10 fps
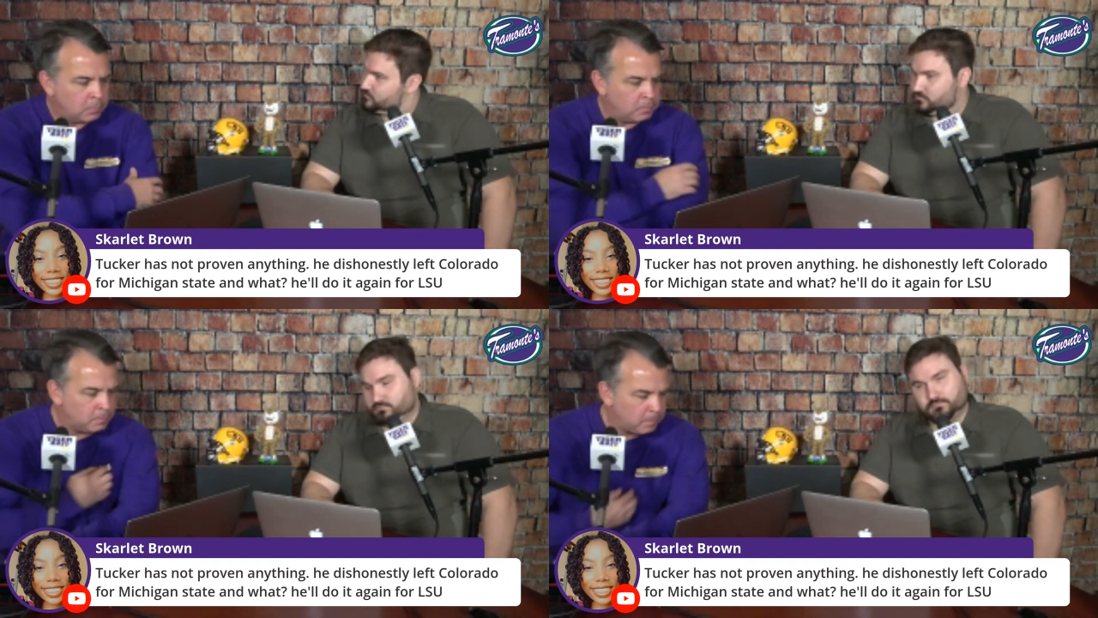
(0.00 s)

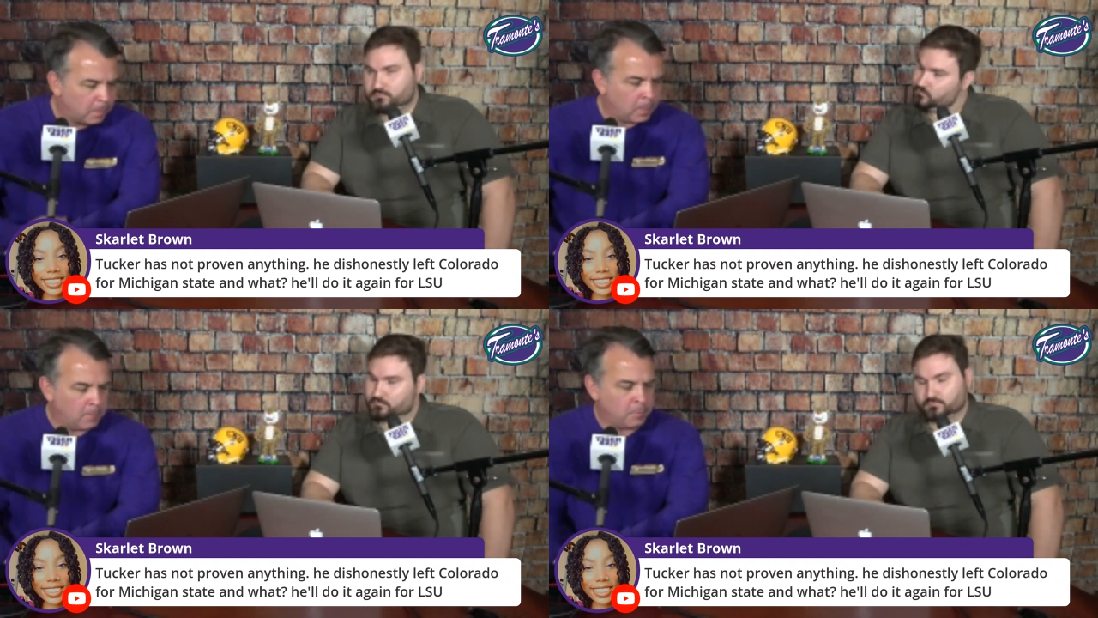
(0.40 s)

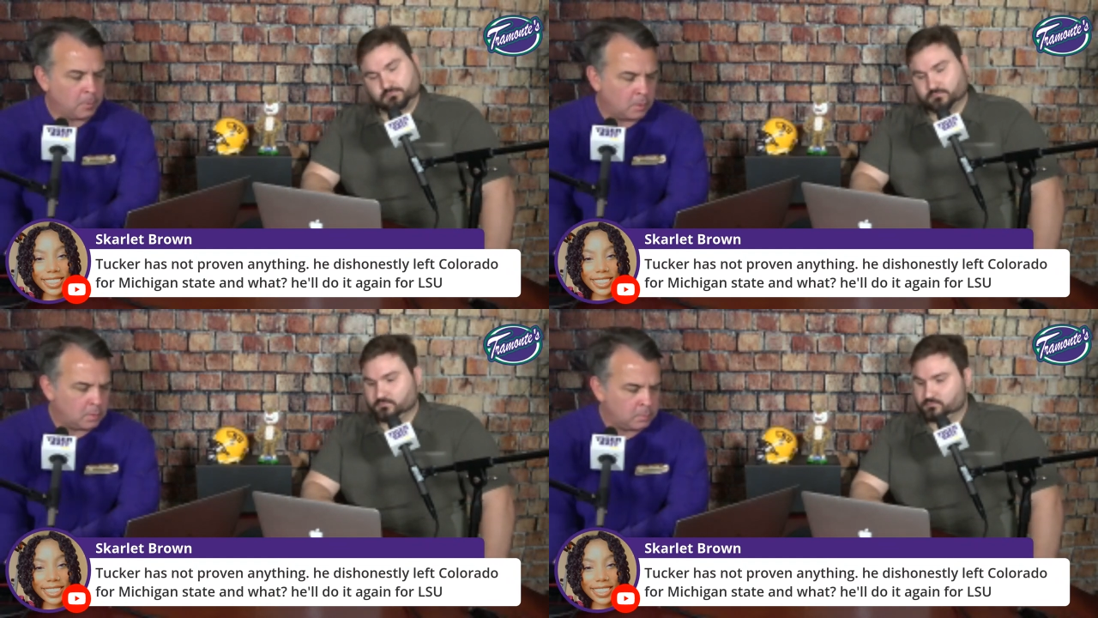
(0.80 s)

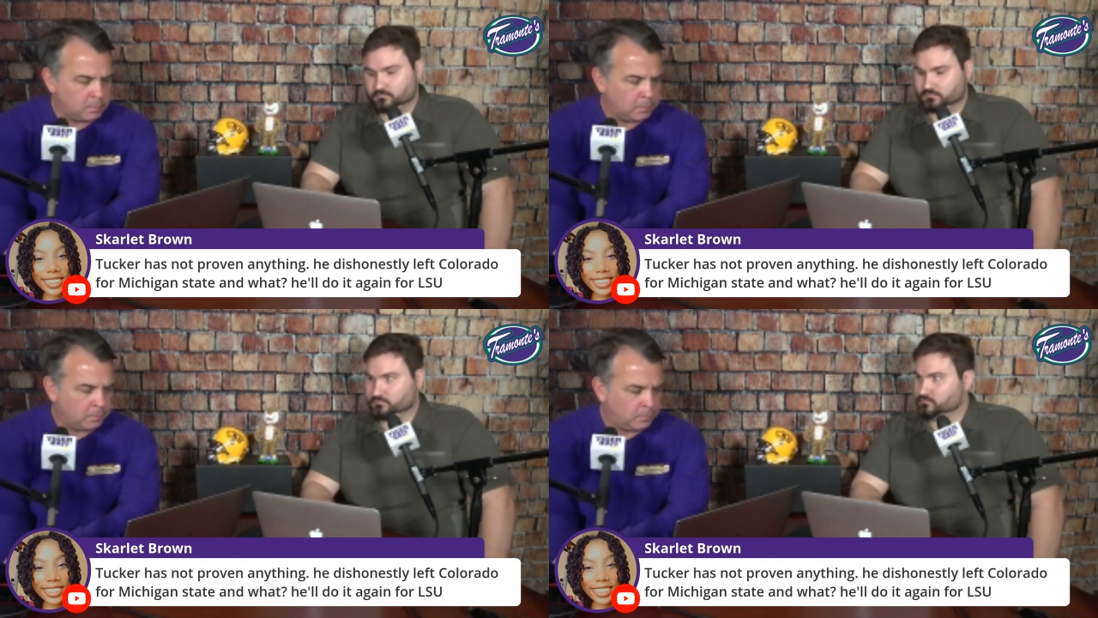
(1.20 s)

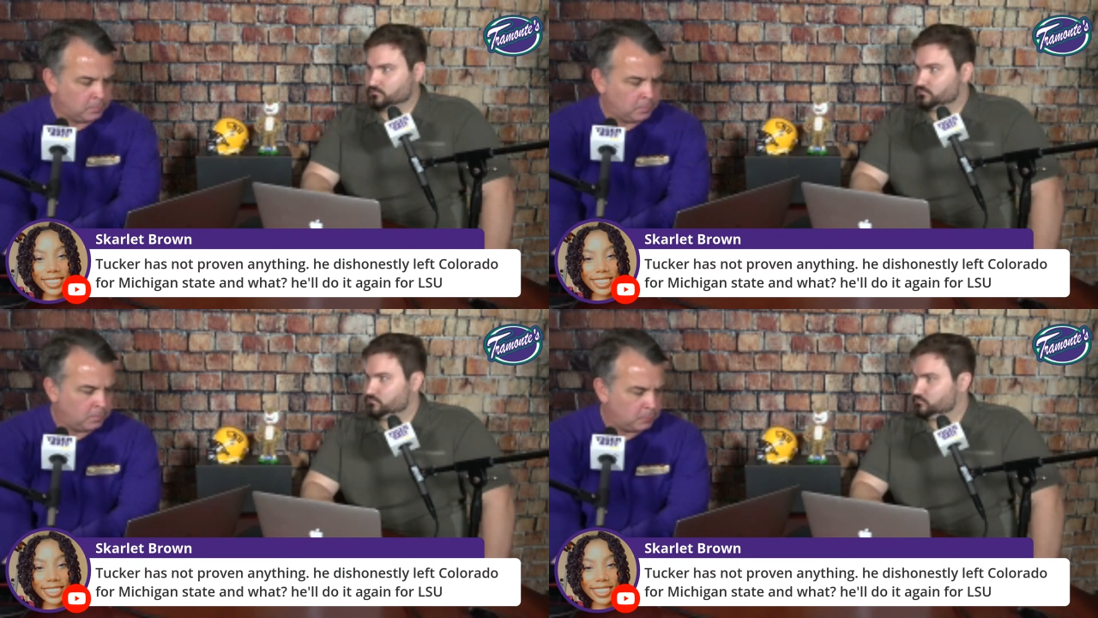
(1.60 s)

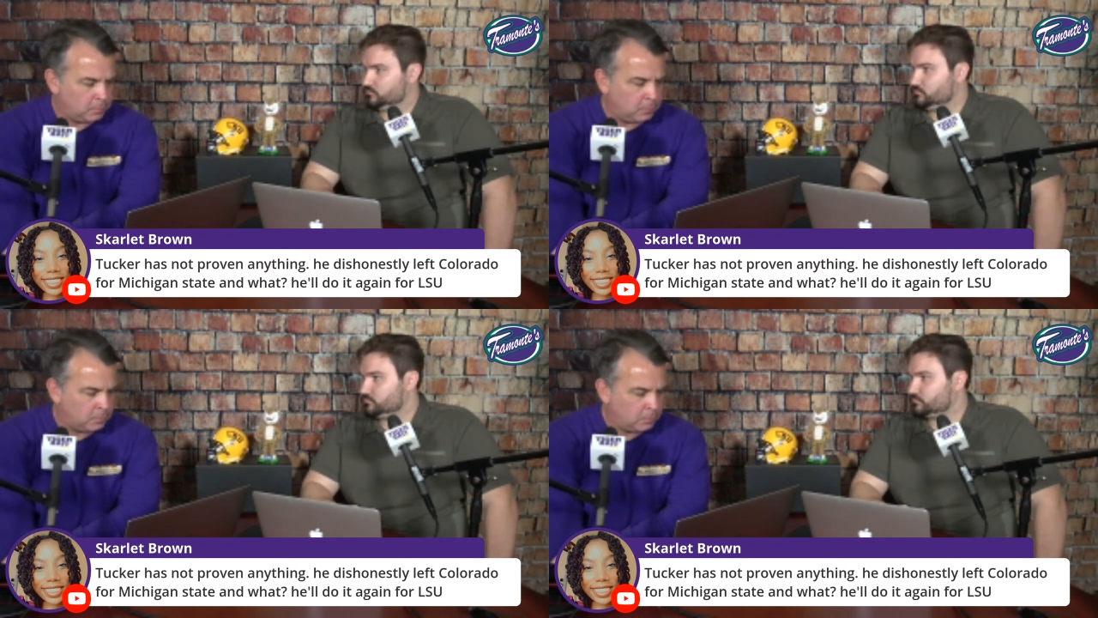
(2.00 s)

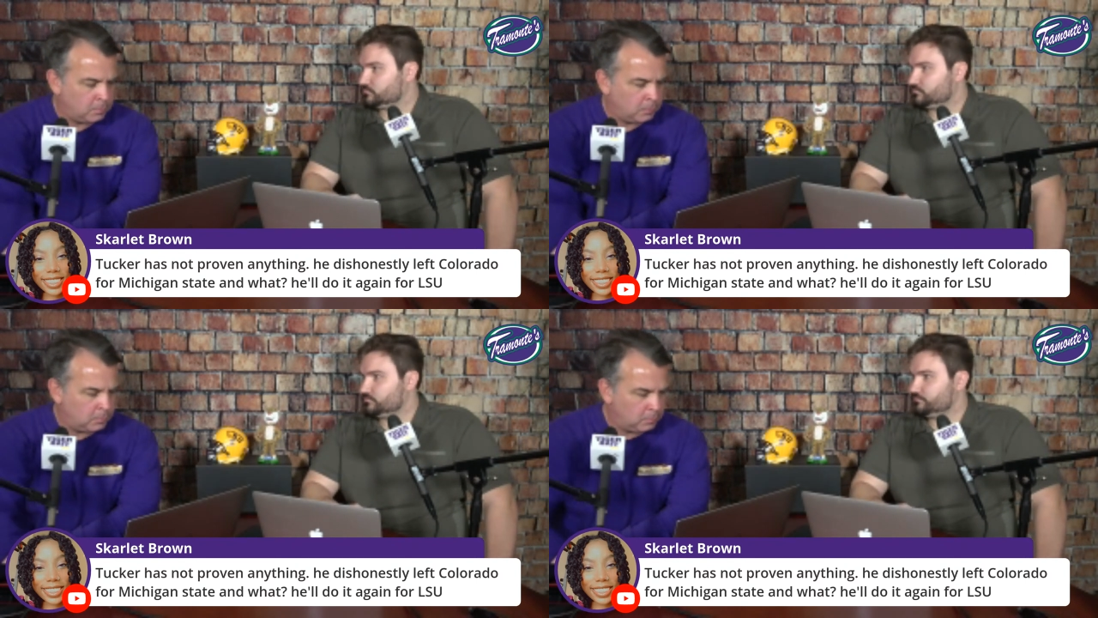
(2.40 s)

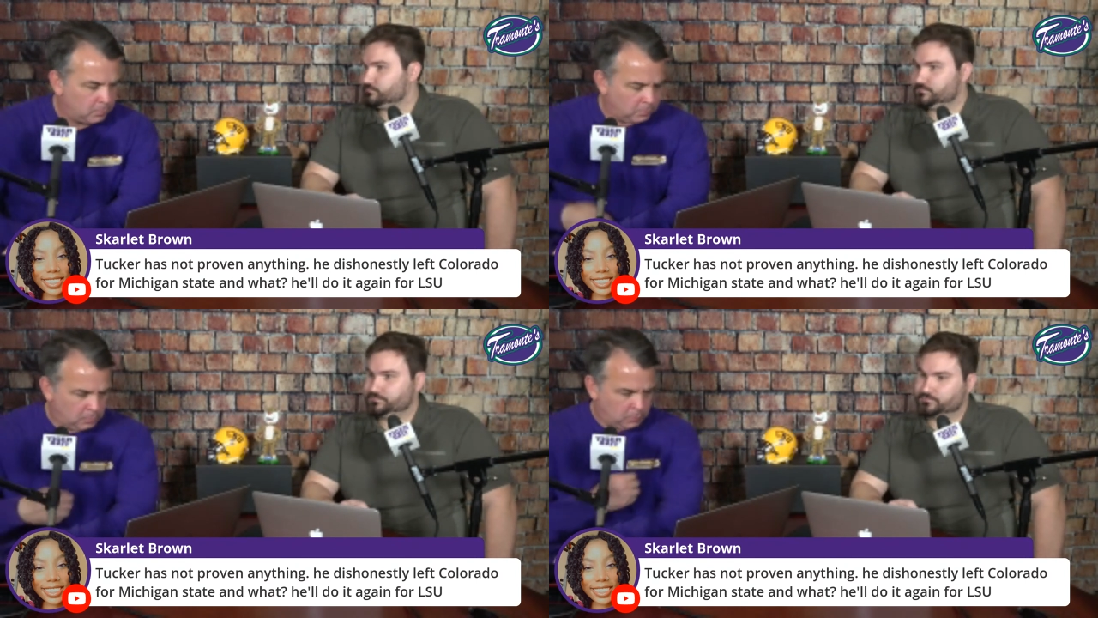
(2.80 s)

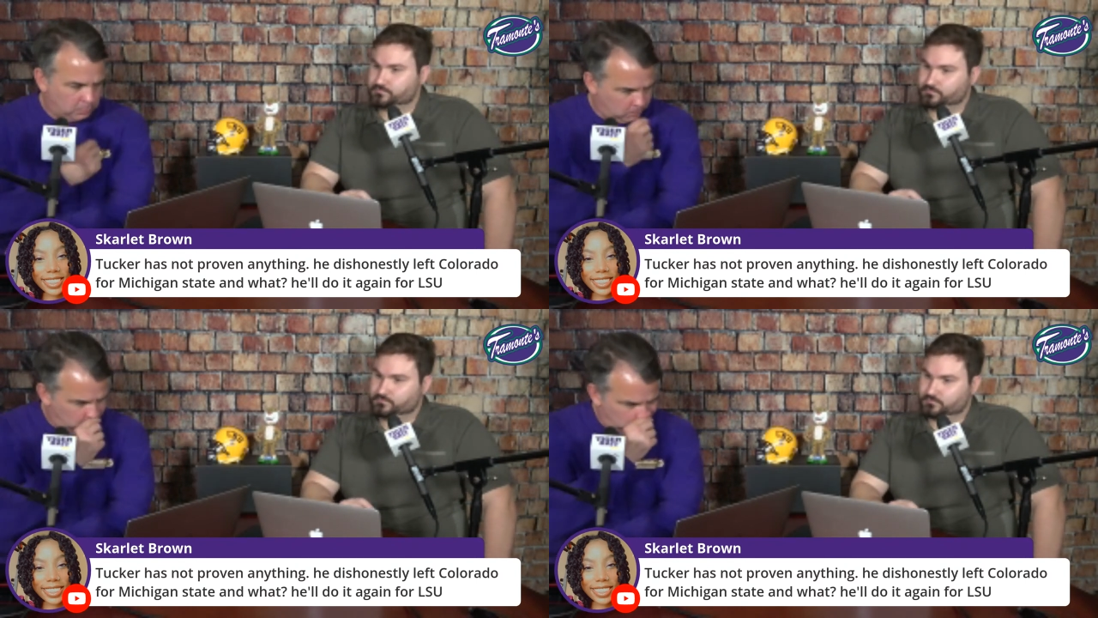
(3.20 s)

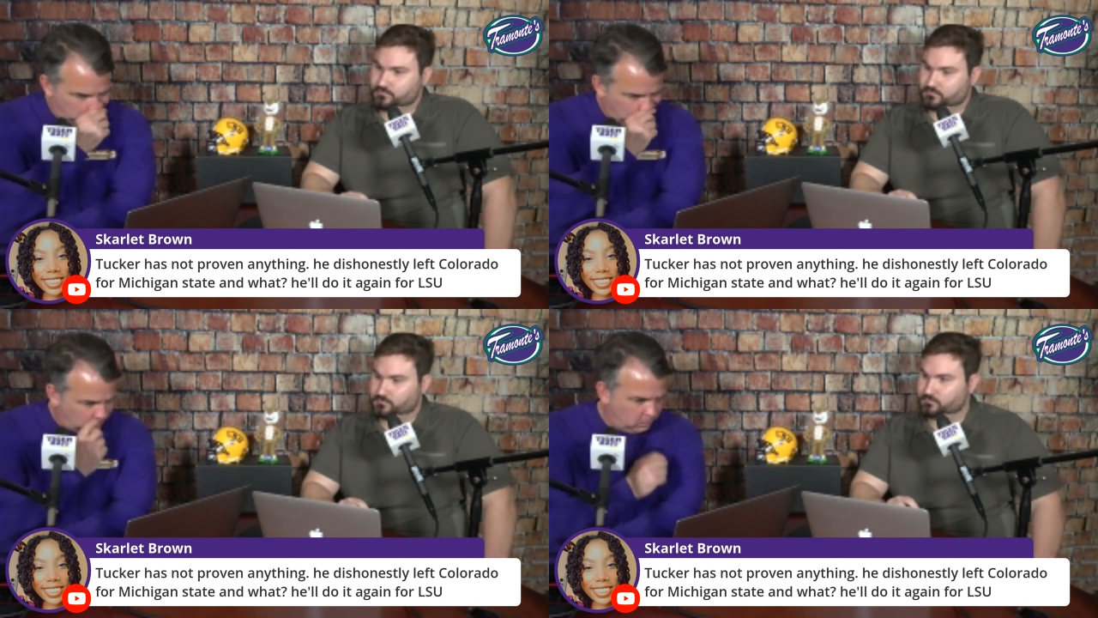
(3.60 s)

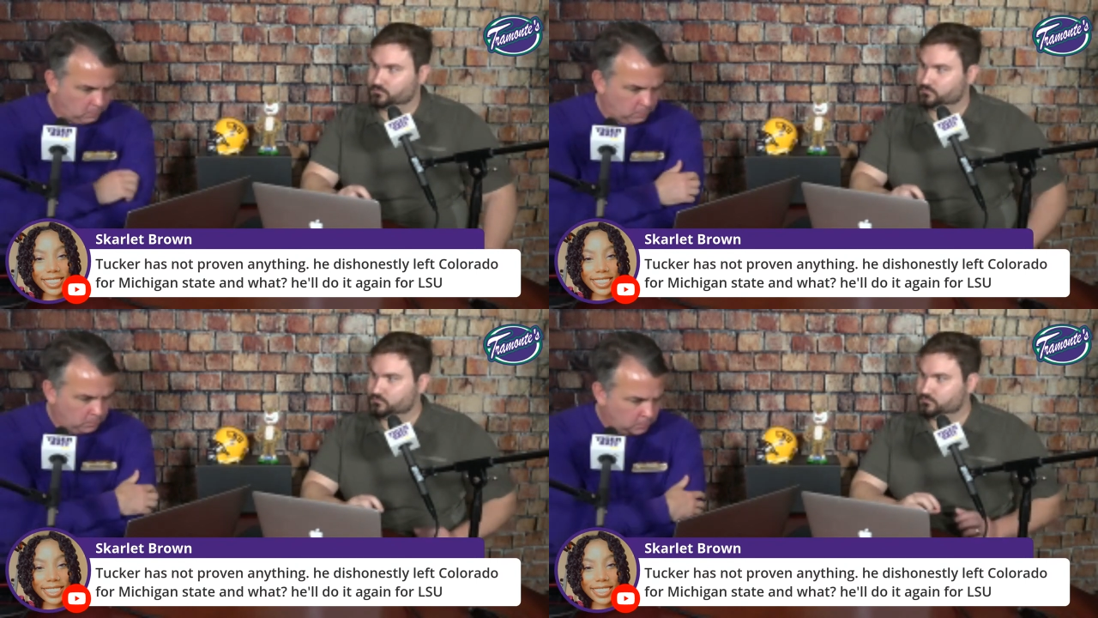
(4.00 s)

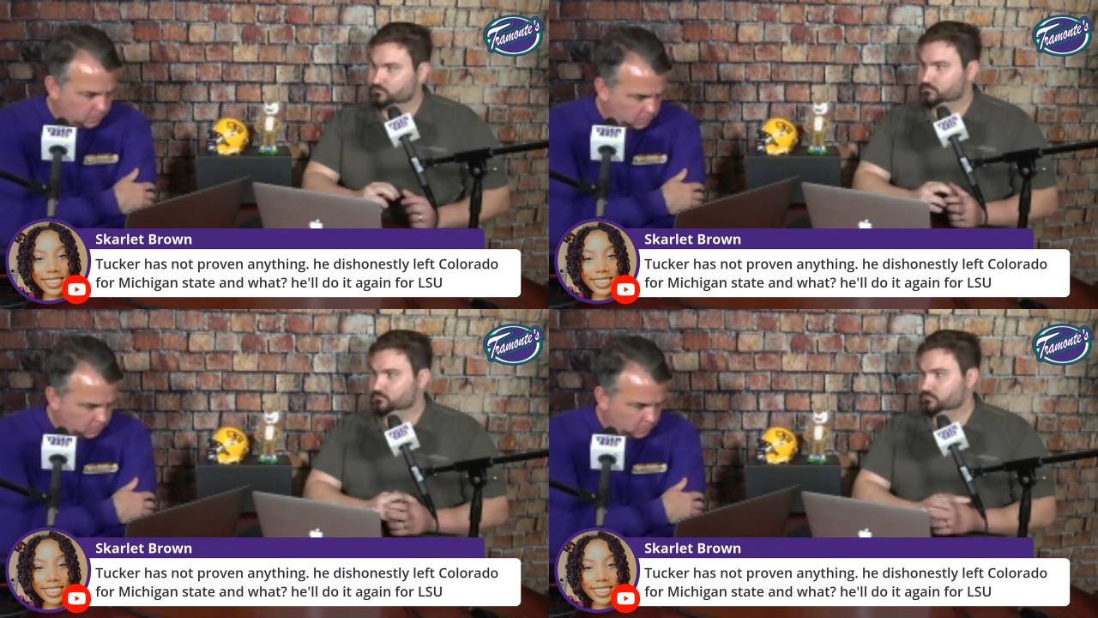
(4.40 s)
No one is speaking in this clip.